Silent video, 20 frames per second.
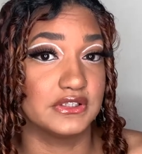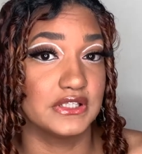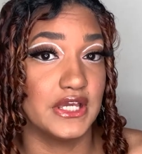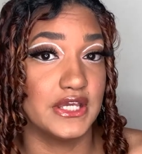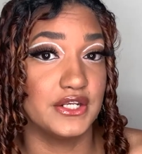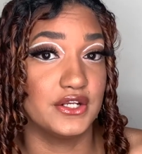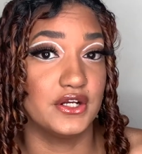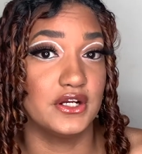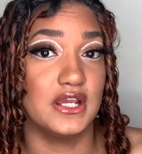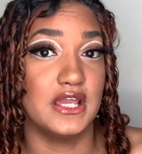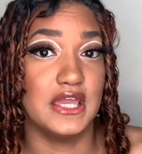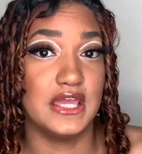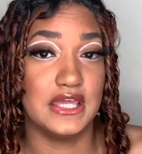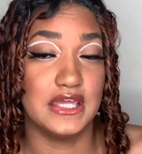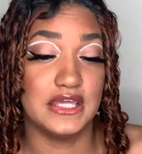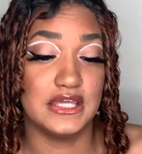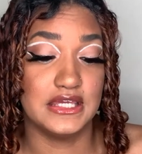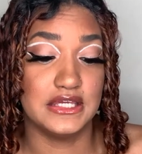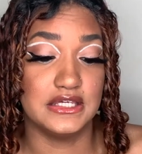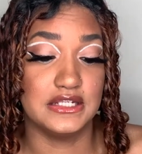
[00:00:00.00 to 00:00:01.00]
liner
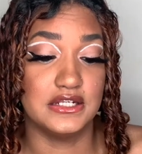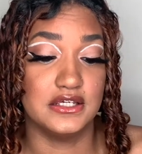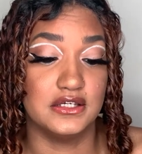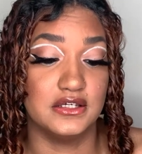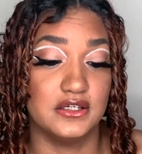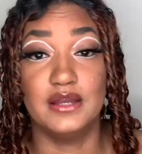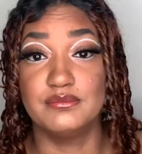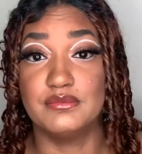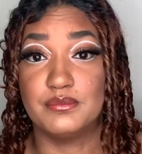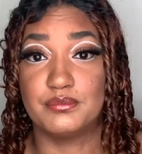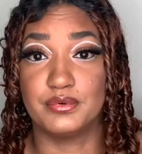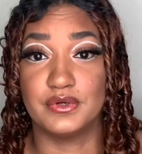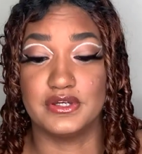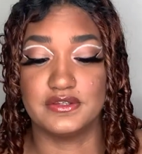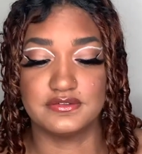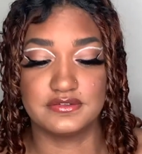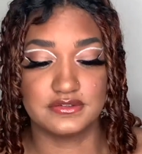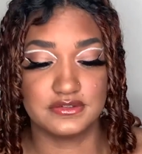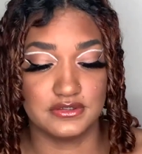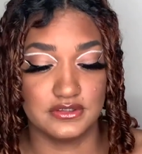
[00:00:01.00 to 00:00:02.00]
and I'm
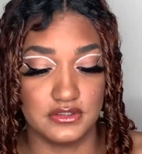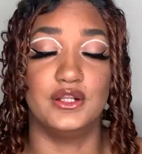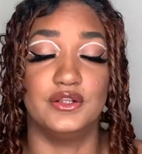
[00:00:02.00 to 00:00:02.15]
impressed.